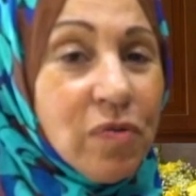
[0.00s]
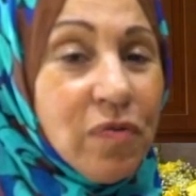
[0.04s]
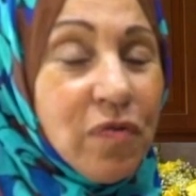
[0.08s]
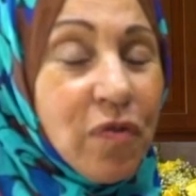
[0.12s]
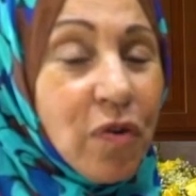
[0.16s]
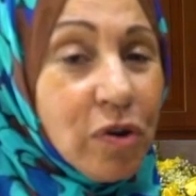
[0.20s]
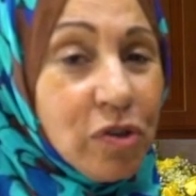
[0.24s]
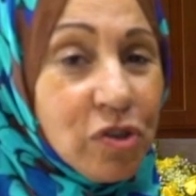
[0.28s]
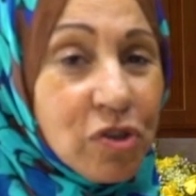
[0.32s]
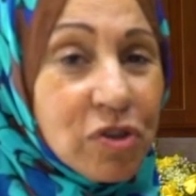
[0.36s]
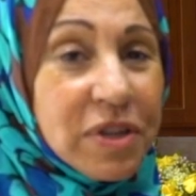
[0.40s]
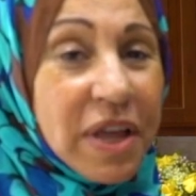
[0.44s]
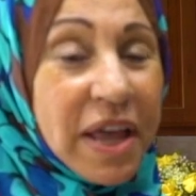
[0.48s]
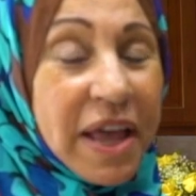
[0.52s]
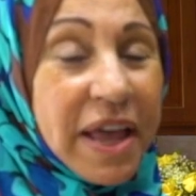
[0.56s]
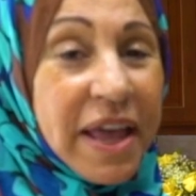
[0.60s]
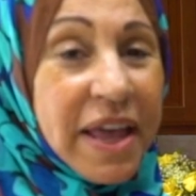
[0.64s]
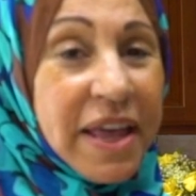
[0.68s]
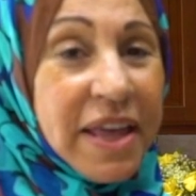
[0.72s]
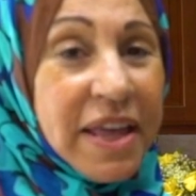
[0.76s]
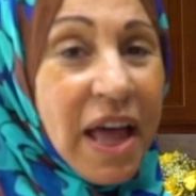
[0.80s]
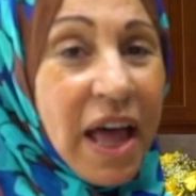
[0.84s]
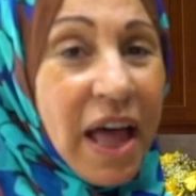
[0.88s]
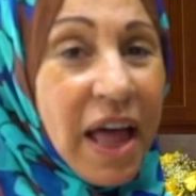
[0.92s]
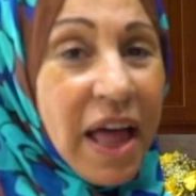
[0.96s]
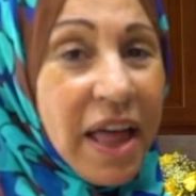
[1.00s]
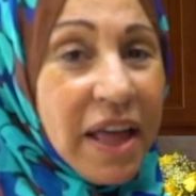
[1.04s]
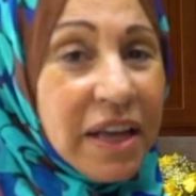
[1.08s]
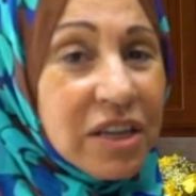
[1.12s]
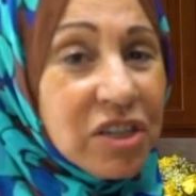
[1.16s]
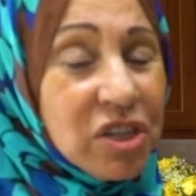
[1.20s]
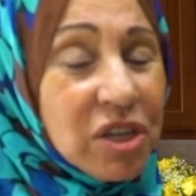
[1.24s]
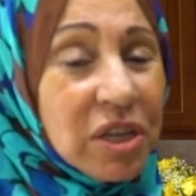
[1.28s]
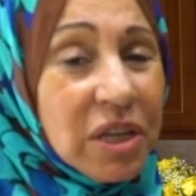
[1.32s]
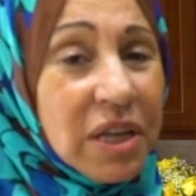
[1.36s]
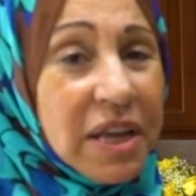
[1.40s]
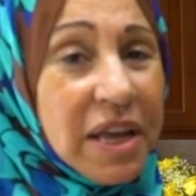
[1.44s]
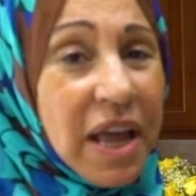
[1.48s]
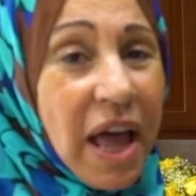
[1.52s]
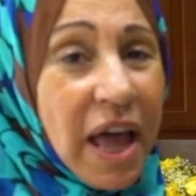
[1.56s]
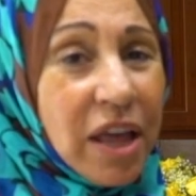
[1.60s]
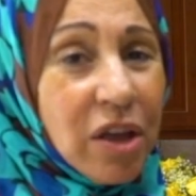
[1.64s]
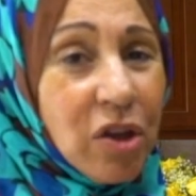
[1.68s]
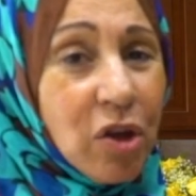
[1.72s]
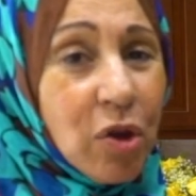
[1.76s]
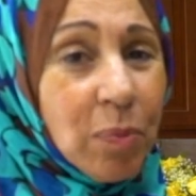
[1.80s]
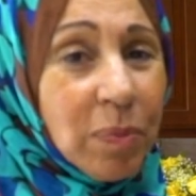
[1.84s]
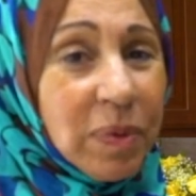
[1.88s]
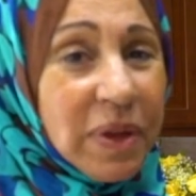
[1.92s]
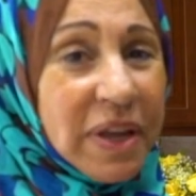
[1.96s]
for today, actually, I
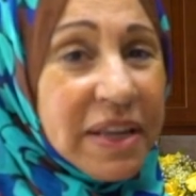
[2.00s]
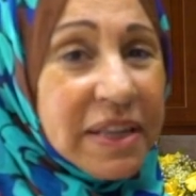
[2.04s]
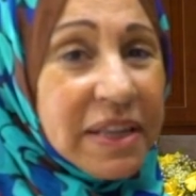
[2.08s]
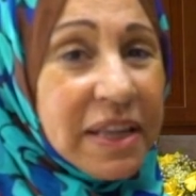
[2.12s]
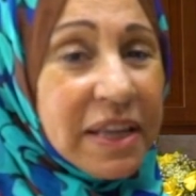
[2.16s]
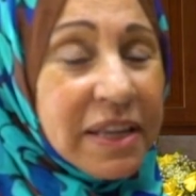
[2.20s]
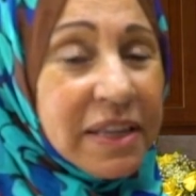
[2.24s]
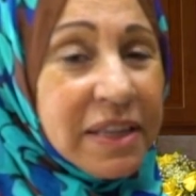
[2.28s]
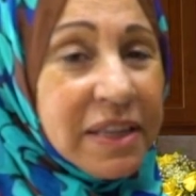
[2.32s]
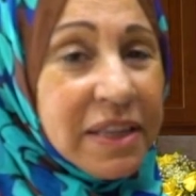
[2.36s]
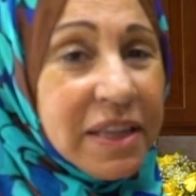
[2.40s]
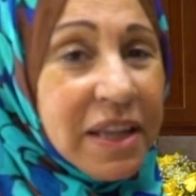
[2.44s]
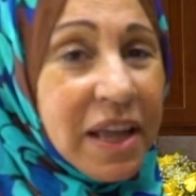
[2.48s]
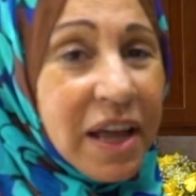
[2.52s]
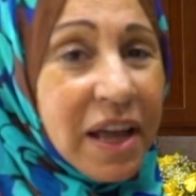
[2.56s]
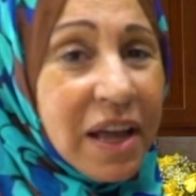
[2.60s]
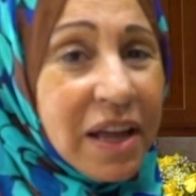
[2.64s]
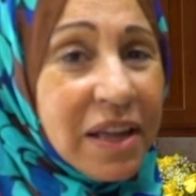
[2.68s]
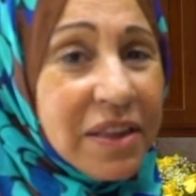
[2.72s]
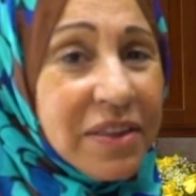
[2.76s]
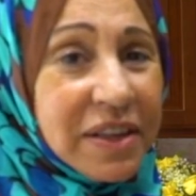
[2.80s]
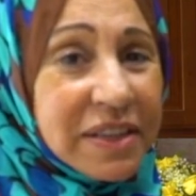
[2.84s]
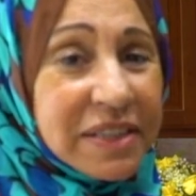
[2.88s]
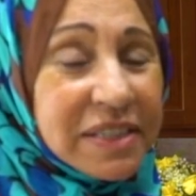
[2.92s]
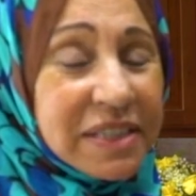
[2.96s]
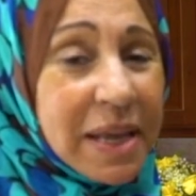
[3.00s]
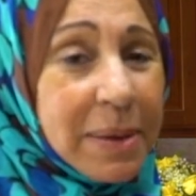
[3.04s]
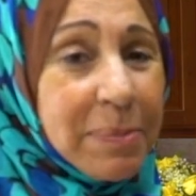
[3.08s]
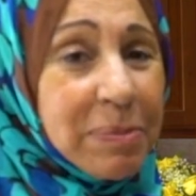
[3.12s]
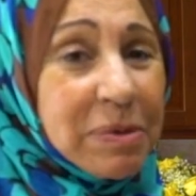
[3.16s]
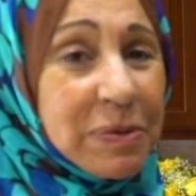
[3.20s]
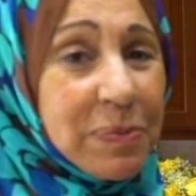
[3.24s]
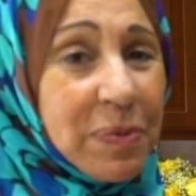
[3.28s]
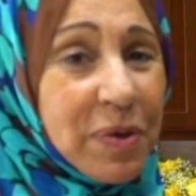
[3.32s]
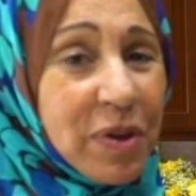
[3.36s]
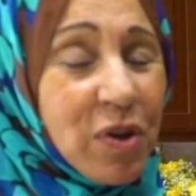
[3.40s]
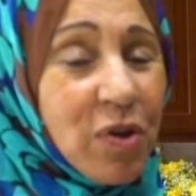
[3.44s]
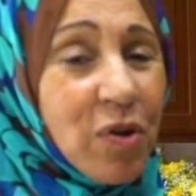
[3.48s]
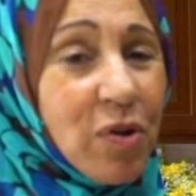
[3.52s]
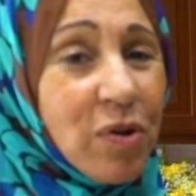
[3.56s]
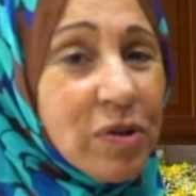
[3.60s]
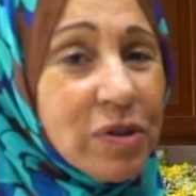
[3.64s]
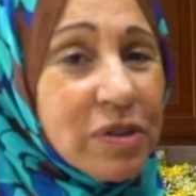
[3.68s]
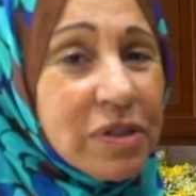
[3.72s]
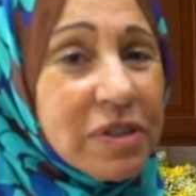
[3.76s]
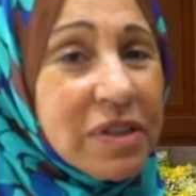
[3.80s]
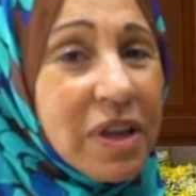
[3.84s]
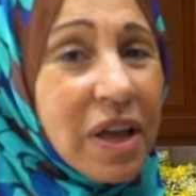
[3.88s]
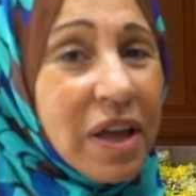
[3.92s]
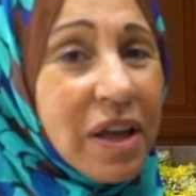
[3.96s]
completed the steps
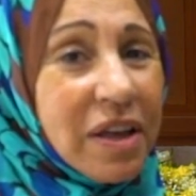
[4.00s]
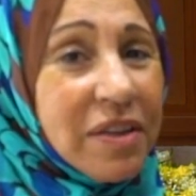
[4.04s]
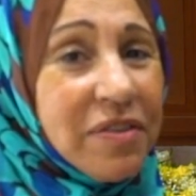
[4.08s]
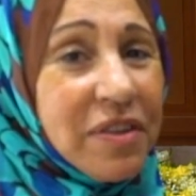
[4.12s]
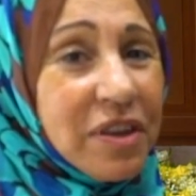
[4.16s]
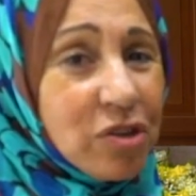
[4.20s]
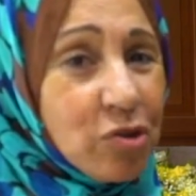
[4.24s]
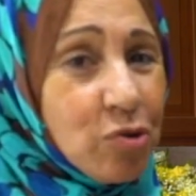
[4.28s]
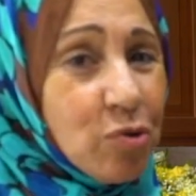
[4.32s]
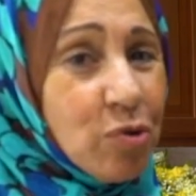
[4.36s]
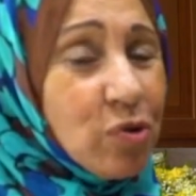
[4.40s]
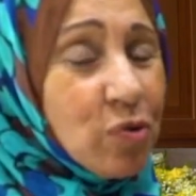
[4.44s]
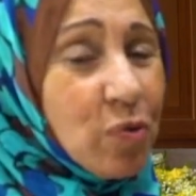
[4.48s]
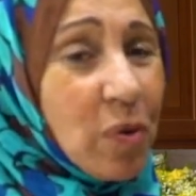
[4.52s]
because the shoot